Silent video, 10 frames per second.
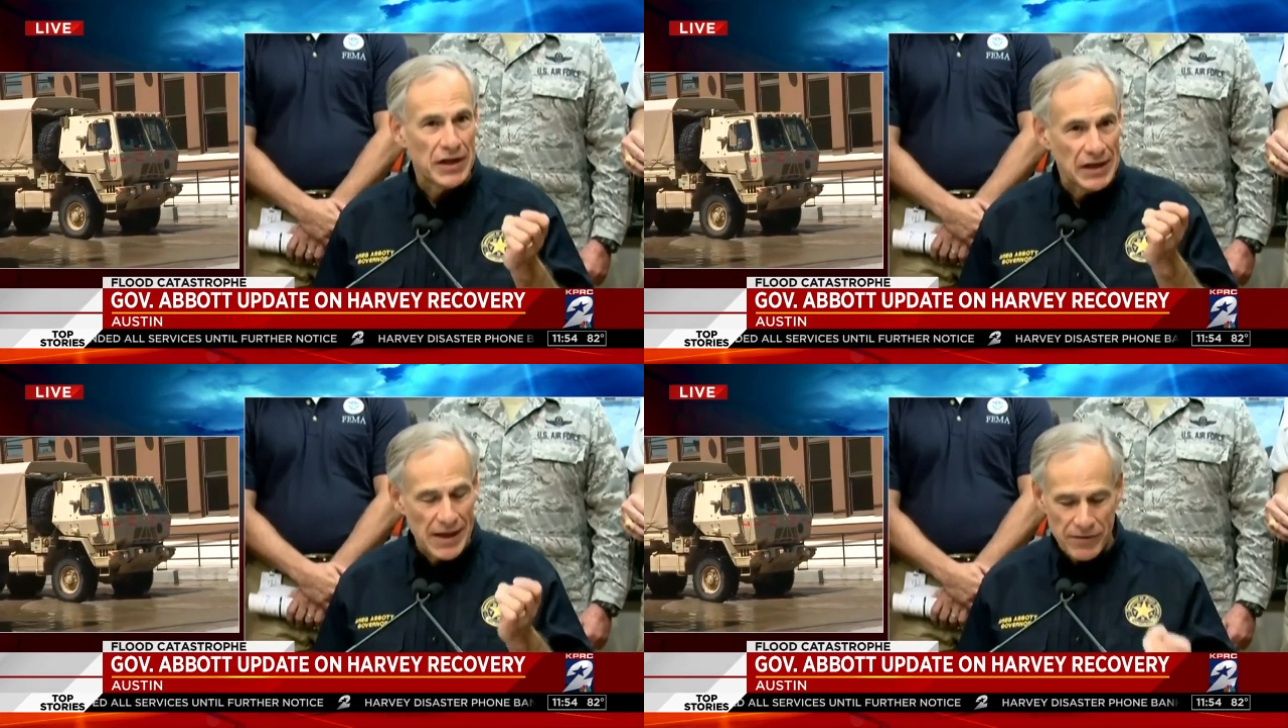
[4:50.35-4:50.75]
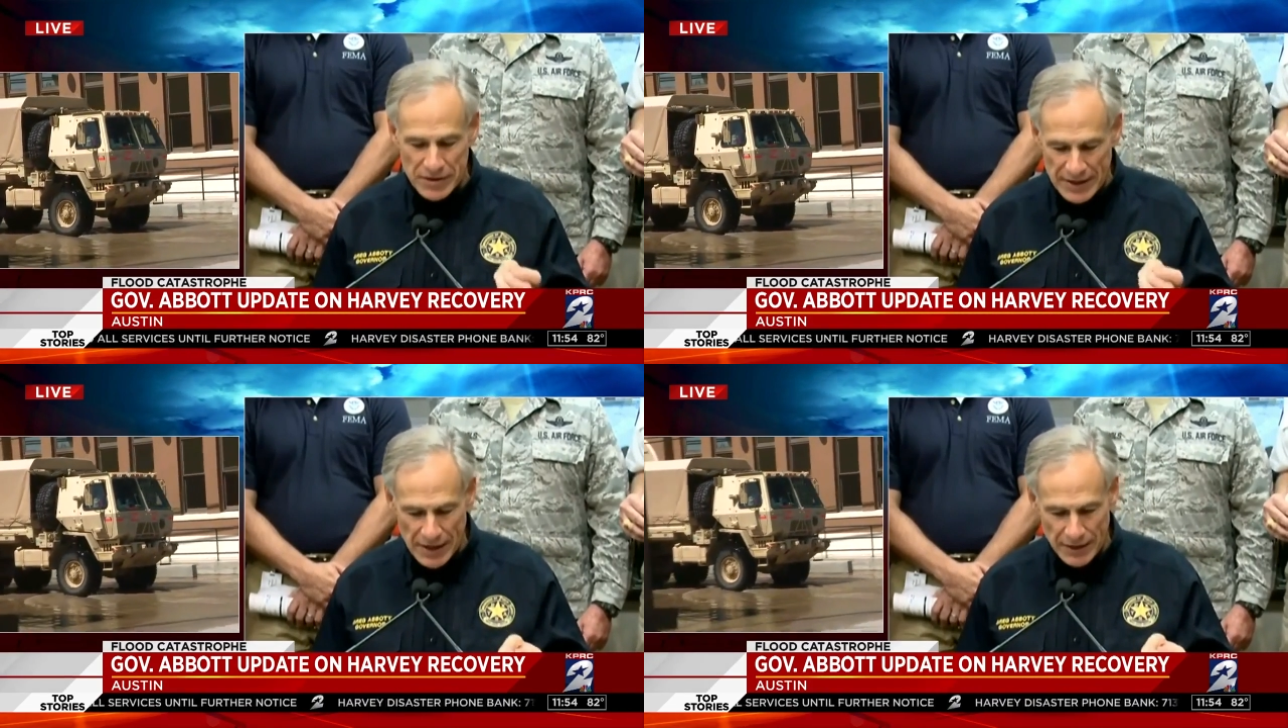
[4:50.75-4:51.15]

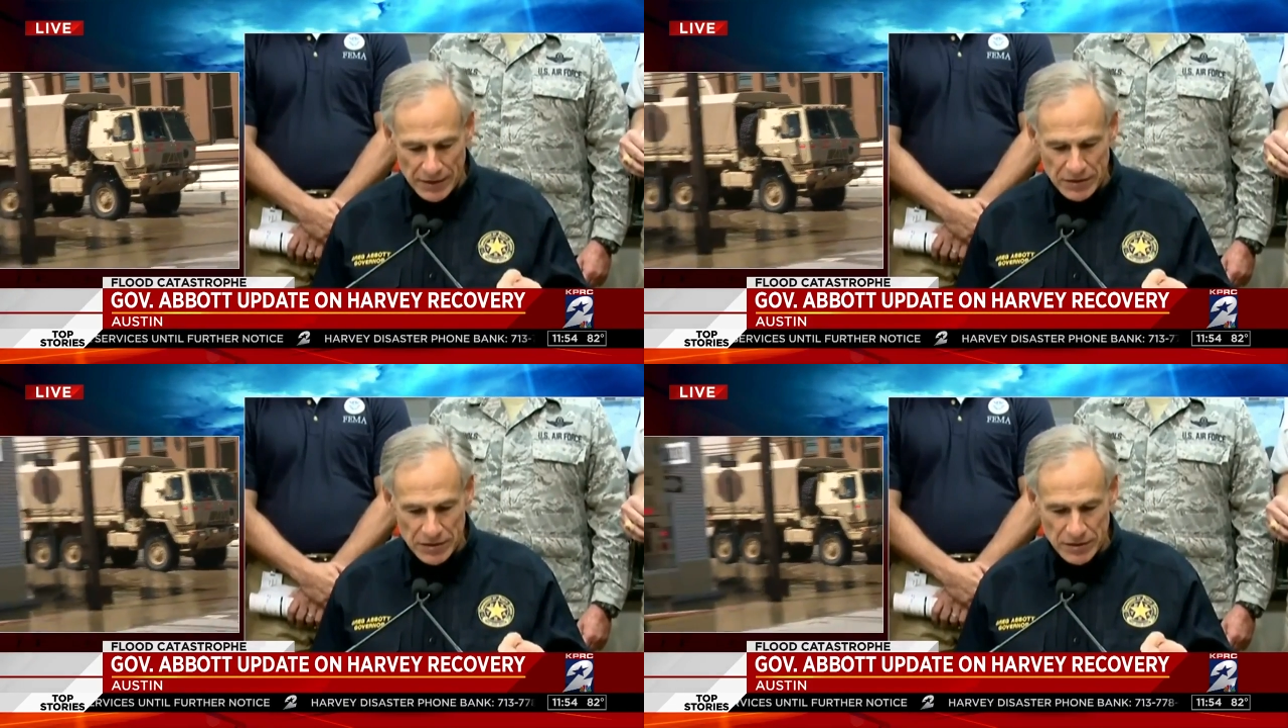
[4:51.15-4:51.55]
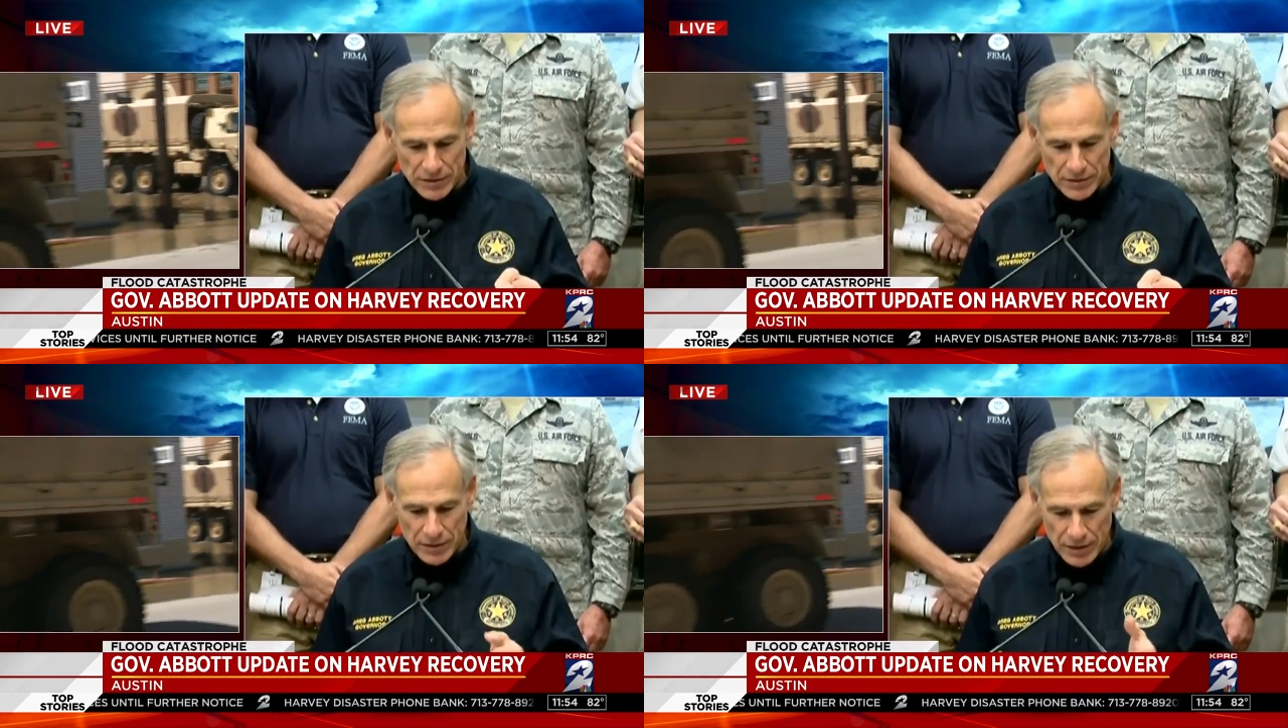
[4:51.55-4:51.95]
11 counties
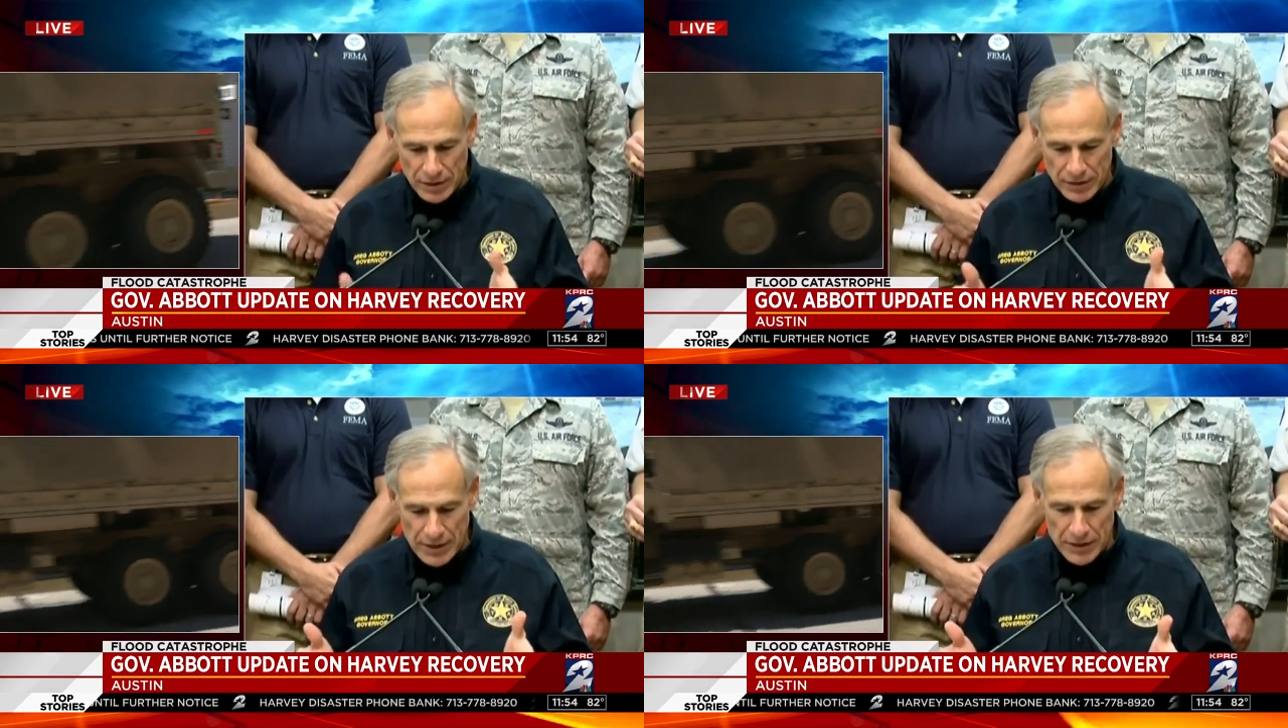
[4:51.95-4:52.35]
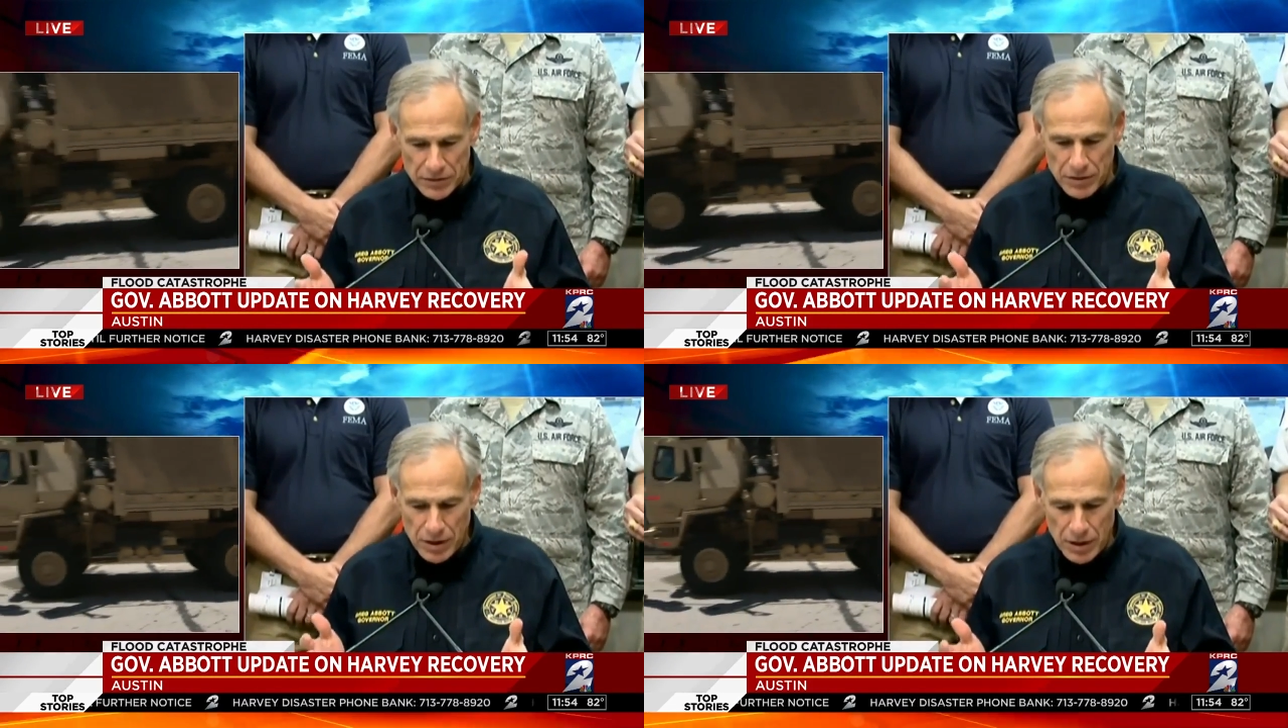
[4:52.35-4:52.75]
uh, that
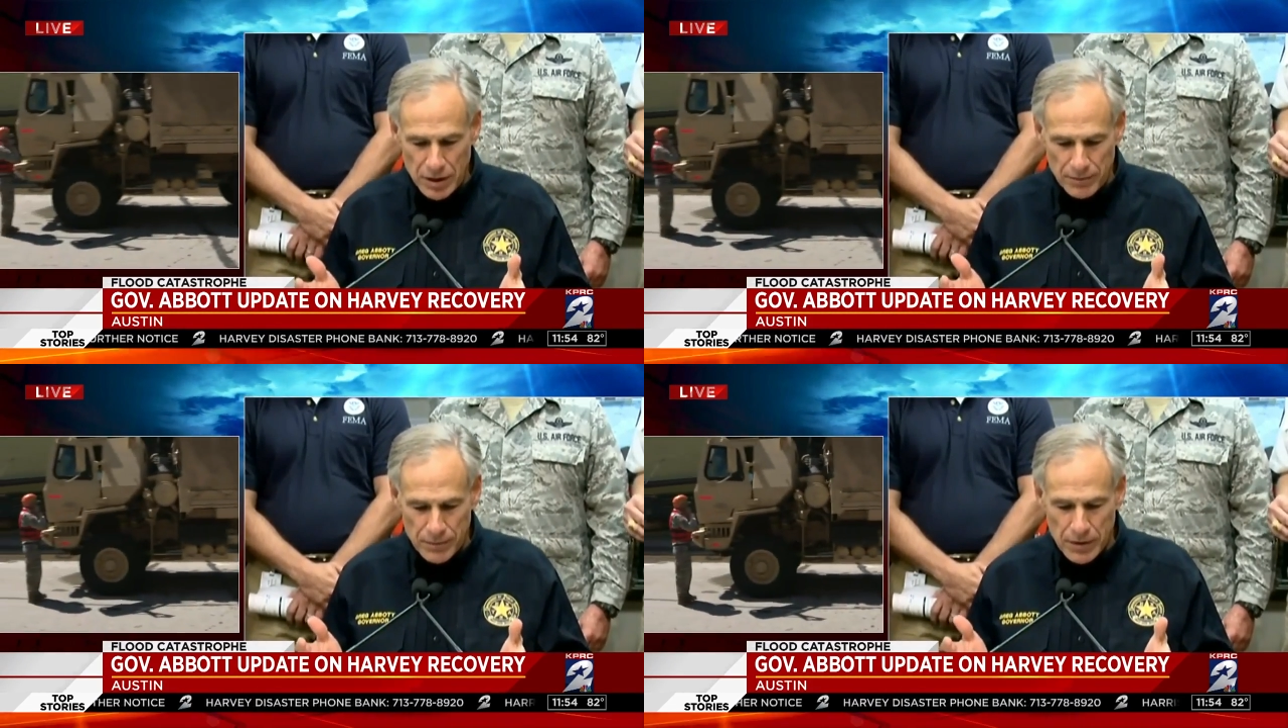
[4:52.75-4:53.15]
are